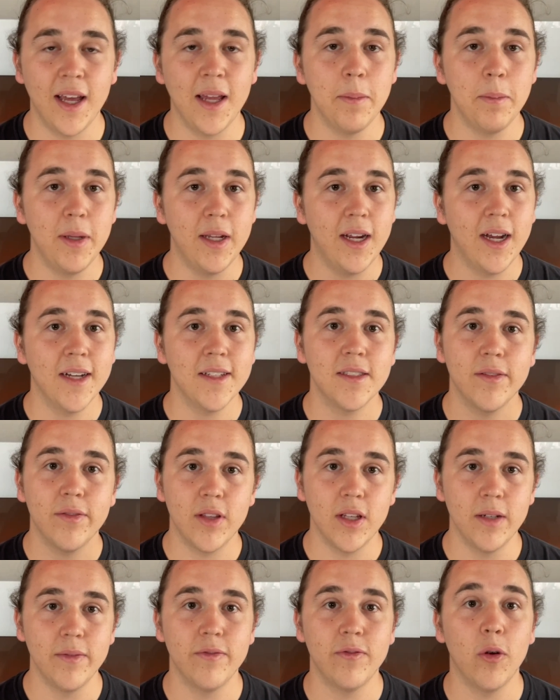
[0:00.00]
because of
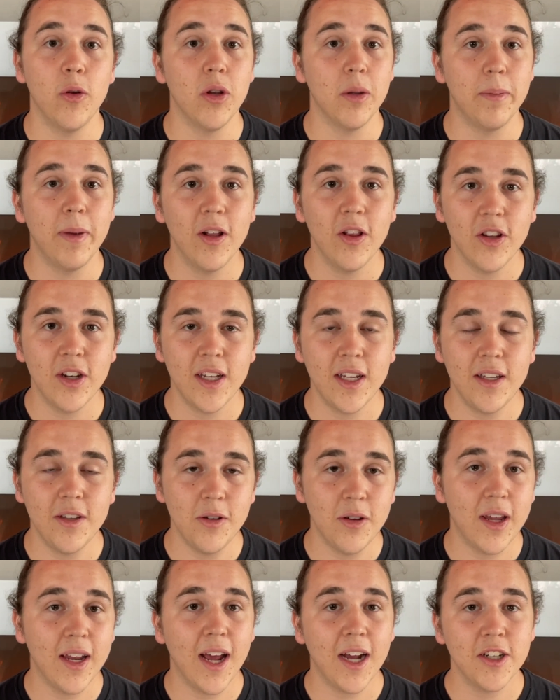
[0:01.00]
the foldability,
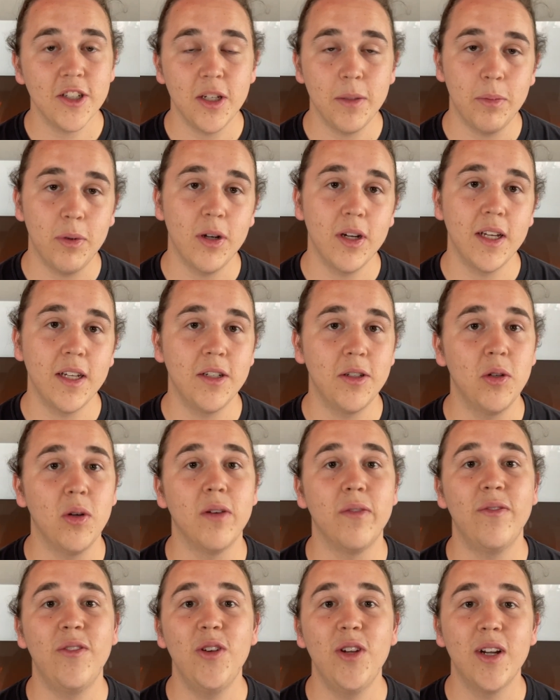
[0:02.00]
you can actually put it into
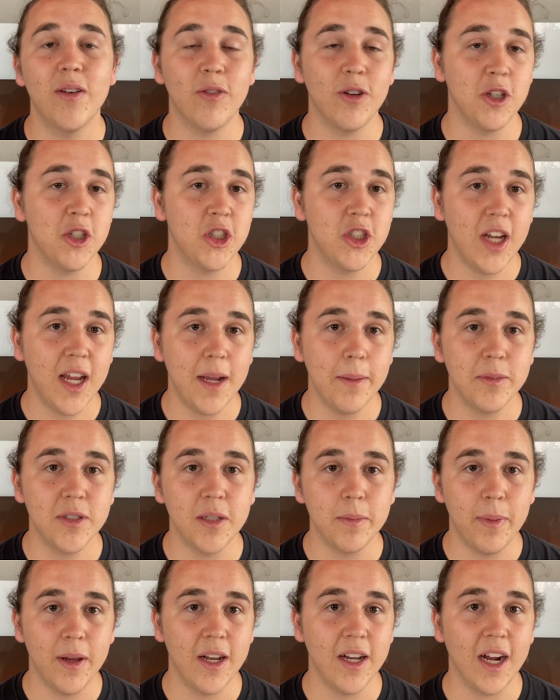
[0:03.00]
a few different shapes
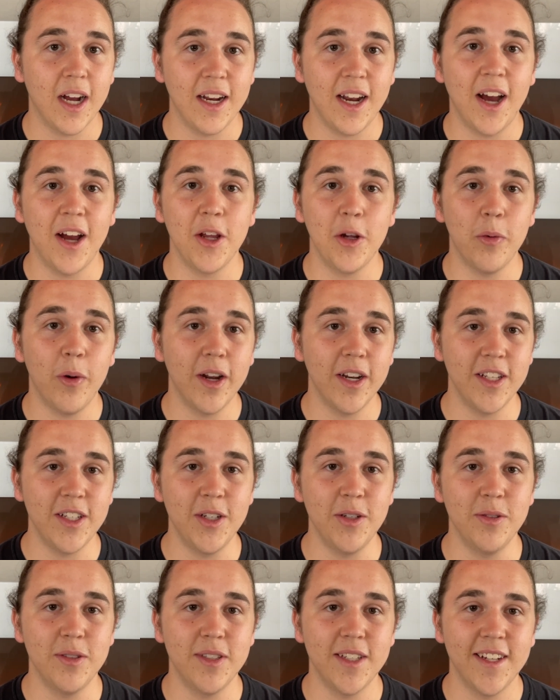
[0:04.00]
depending on how you want to
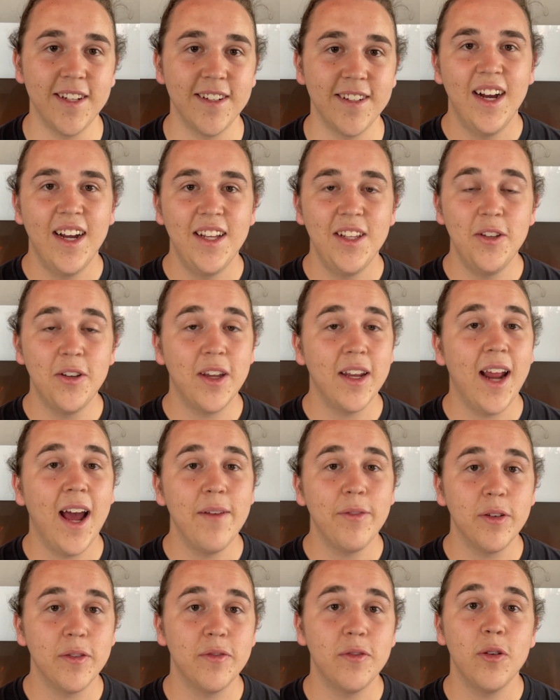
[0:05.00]
use it. You can
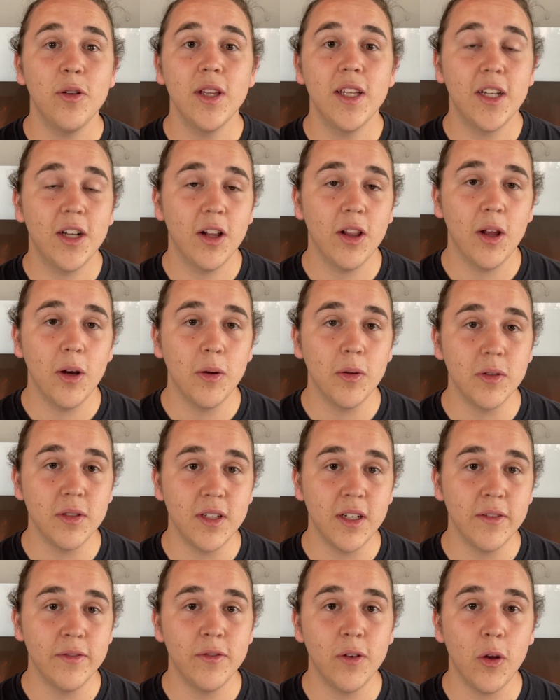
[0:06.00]
have it fully closed
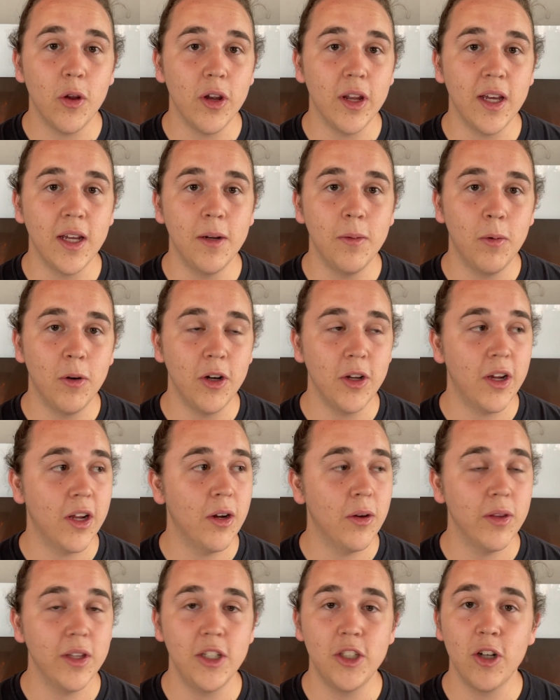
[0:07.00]
and folded, where you can
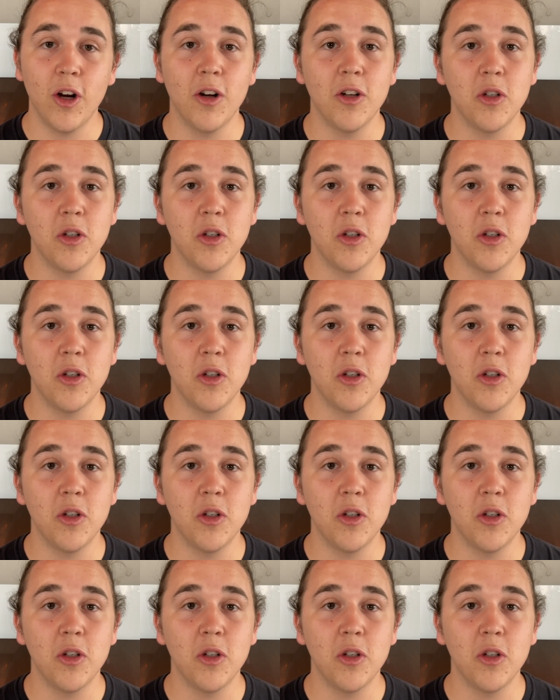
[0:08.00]
only charge